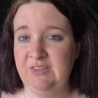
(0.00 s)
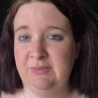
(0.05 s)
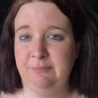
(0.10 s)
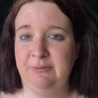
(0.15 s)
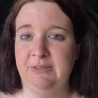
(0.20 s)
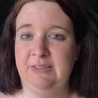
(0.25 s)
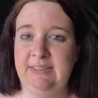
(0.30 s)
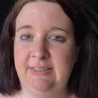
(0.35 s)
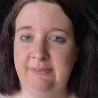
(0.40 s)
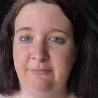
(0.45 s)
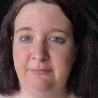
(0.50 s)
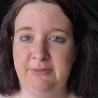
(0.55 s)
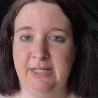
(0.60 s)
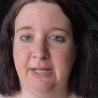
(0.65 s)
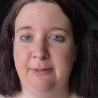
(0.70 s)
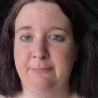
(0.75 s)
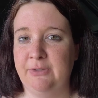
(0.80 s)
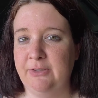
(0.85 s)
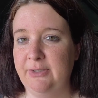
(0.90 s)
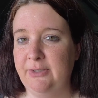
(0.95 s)
please leave them
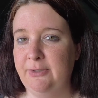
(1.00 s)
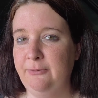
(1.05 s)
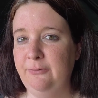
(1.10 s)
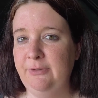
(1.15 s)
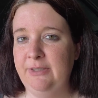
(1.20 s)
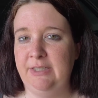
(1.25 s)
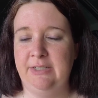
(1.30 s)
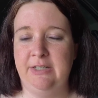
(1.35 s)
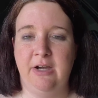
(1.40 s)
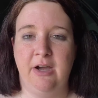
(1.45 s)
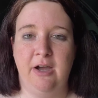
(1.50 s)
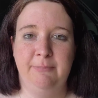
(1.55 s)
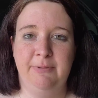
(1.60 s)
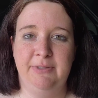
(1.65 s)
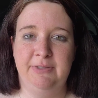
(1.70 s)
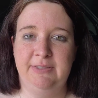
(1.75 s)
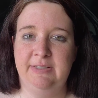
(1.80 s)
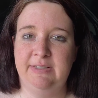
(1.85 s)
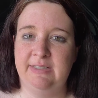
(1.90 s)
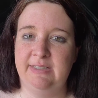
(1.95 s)
down below. Any
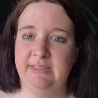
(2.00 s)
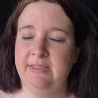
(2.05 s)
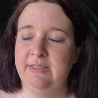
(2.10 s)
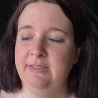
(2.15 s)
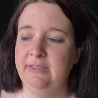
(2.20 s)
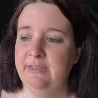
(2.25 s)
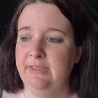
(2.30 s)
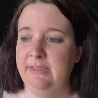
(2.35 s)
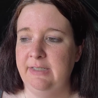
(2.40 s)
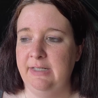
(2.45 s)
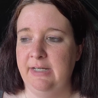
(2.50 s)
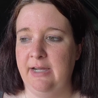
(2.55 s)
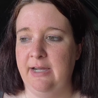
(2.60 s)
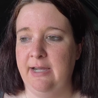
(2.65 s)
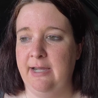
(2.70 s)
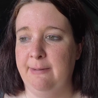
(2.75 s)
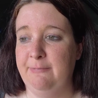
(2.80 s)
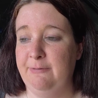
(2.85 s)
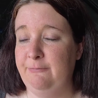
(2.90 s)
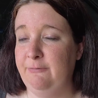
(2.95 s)
comments.
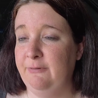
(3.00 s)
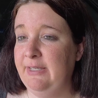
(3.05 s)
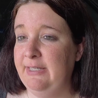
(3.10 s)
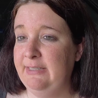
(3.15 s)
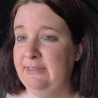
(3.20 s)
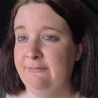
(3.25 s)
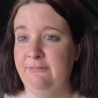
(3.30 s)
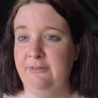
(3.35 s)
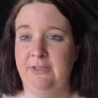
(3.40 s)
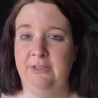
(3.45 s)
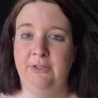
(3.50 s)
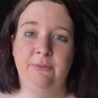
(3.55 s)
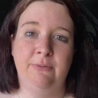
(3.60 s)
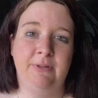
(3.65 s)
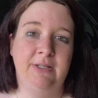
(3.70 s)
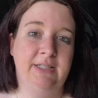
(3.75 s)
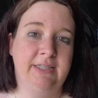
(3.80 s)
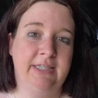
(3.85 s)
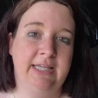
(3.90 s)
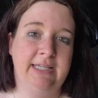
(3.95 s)
If you like the video,
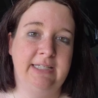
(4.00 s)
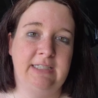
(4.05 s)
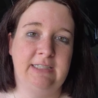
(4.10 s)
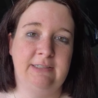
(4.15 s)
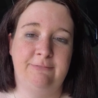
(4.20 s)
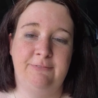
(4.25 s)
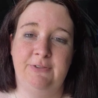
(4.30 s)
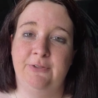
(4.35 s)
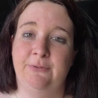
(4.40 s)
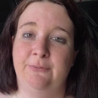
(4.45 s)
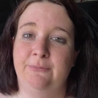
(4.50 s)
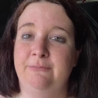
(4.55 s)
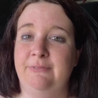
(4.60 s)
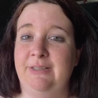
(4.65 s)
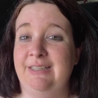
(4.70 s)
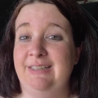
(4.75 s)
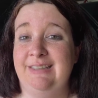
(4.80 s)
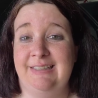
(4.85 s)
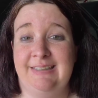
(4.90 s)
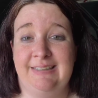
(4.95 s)
hit like. If you don't,
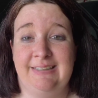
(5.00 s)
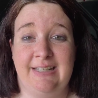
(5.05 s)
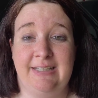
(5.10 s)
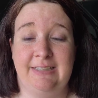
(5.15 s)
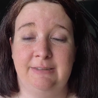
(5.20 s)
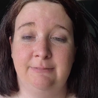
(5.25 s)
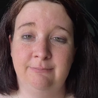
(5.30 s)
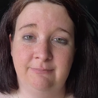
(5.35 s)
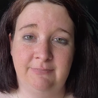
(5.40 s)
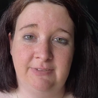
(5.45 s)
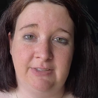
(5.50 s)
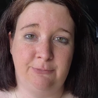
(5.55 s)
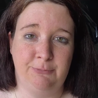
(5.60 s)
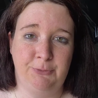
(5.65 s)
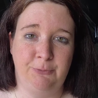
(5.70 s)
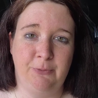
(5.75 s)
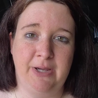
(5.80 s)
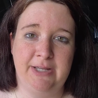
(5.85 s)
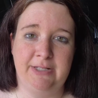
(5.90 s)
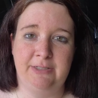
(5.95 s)
hit dislike. Tell
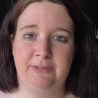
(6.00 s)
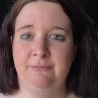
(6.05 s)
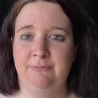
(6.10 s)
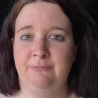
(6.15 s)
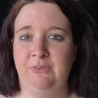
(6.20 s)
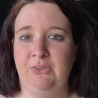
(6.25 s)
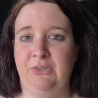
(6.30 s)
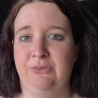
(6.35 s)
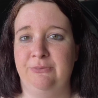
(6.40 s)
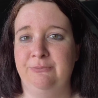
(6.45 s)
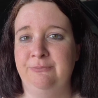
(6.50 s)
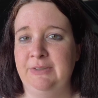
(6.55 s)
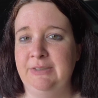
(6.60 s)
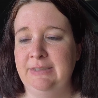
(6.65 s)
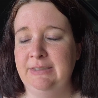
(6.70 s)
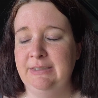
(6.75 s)
me why, you know.